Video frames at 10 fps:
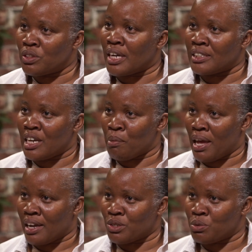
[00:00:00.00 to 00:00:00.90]
that time, I
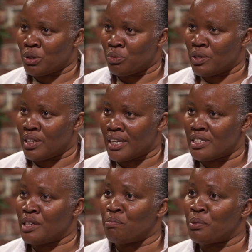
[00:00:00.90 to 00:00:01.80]
actually realized
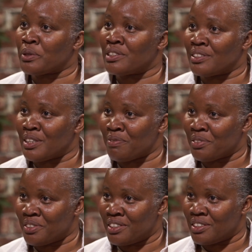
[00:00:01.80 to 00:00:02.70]
the importance of
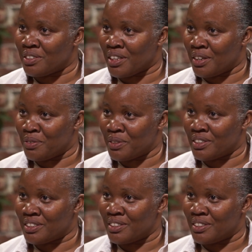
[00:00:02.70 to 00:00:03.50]
learning the language.